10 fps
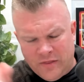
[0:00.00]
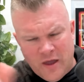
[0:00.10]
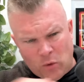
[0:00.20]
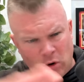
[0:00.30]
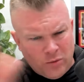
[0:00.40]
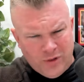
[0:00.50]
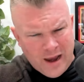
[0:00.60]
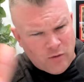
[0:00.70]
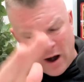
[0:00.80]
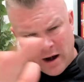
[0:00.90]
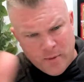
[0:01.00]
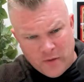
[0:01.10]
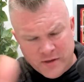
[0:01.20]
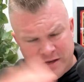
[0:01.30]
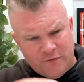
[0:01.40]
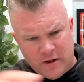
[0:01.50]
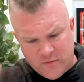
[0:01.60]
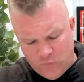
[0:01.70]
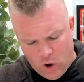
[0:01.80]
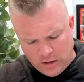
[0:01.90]
They were like right up on the
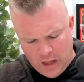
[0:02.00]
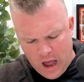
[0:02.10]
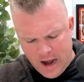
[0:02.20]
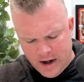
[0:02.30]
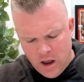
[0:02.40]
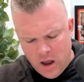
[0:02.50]
defensive one line.